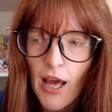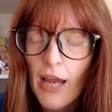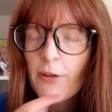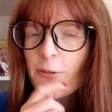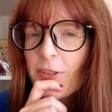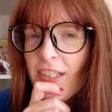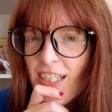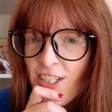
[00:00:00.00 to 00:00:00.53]
I
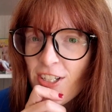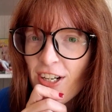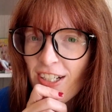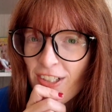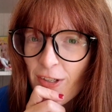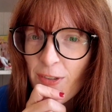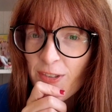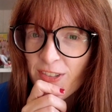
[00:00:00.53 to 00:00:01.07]
really try
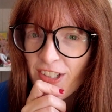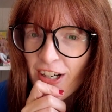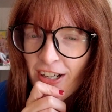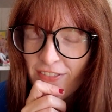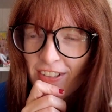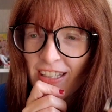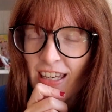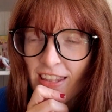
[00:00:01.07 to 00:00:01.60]
to hold
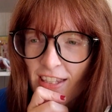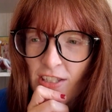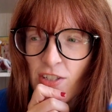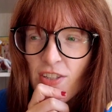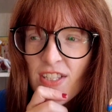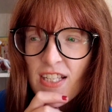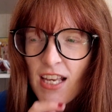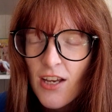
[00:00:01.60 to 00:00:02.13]
off and get these
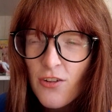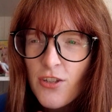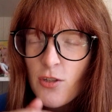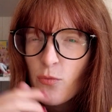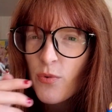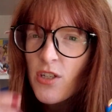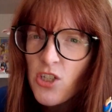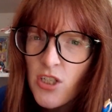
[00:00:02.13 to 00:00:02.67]
on sale because
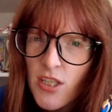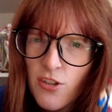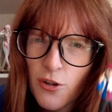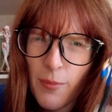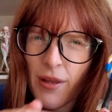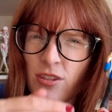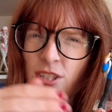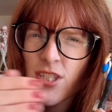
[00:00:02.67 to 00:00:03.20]
originally they're
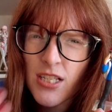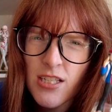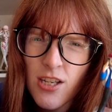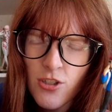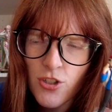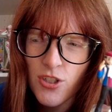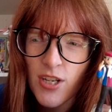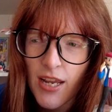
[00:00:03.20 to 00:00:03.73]
about
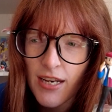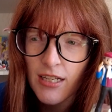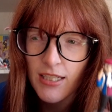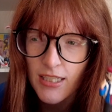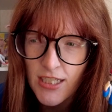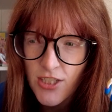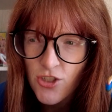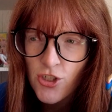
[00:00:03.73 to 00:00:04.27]
600 yen
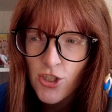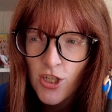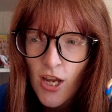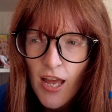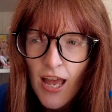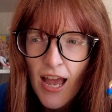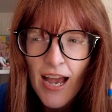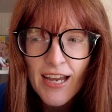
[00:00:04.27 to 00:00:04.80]
each,
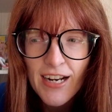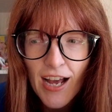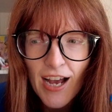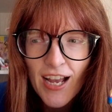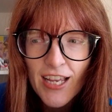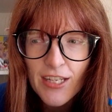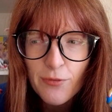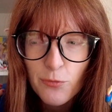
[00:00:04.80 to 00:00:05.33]
and
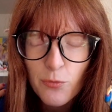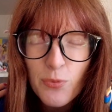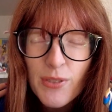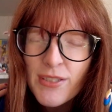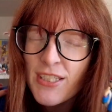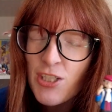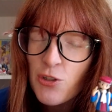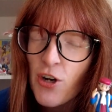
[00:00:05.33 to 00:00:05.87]
I
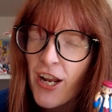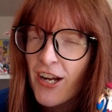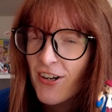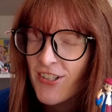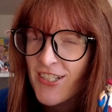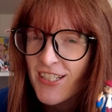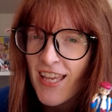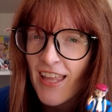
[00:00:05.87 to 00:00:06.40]
really try
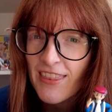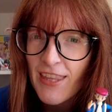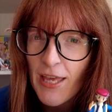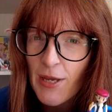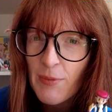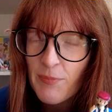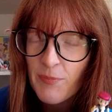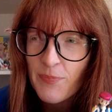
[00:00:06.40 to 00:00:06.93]
hard to get
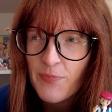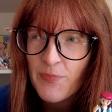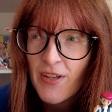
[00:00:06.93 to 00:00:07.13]
them